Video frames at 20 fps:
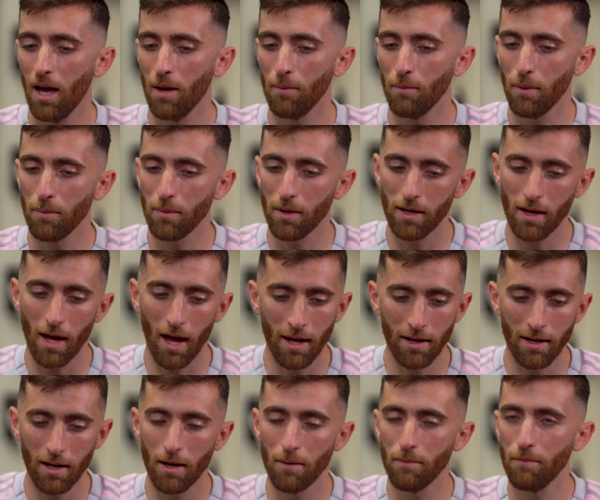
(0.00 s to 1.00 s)
And when we
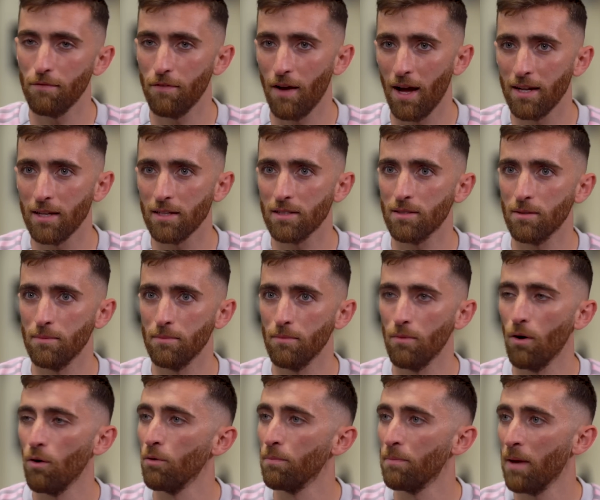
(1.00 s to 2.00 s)
ended up finding
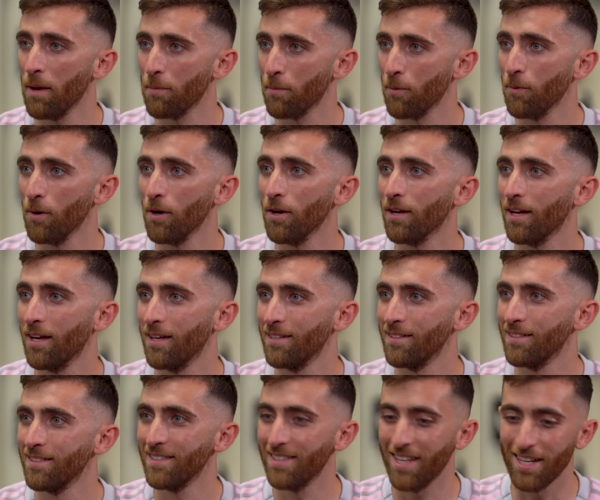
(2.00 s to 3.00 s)
some old paperwork
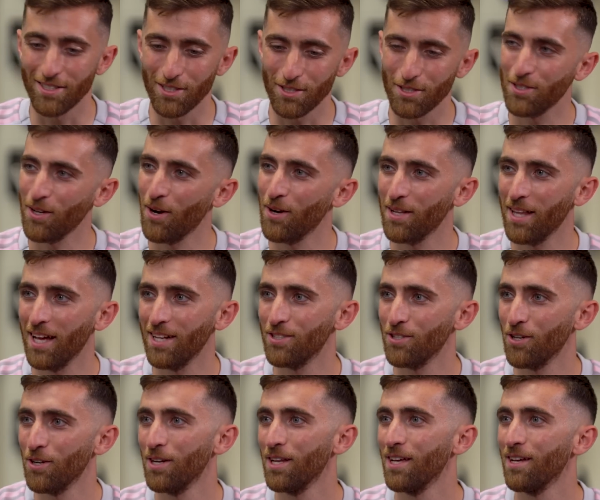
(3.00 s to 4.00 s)
and then just starting that
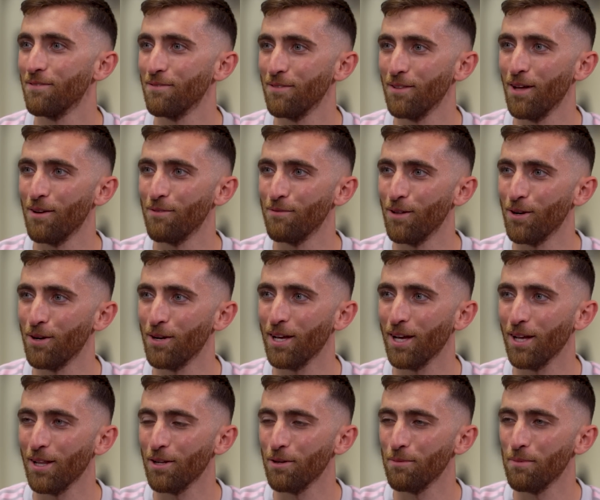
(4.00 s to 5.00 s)
journey of
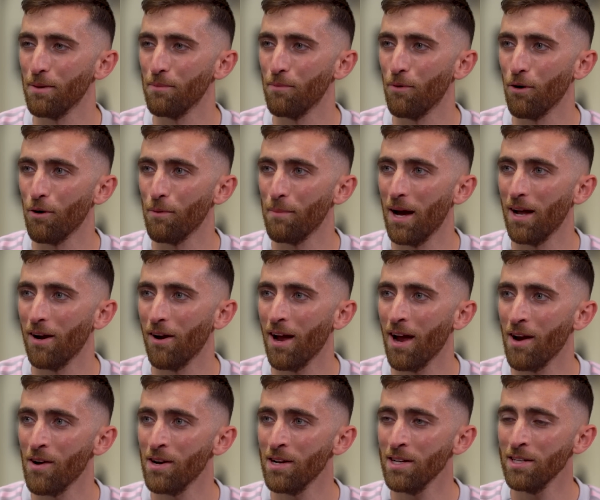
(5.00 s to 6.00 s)
learning a little bit more about our
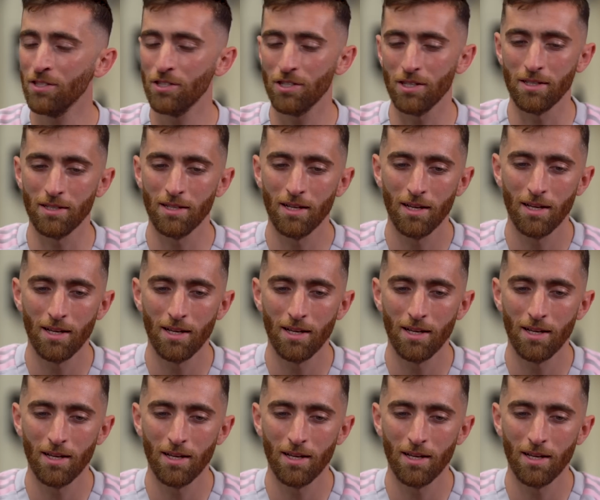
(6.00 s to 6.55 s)
heritage, and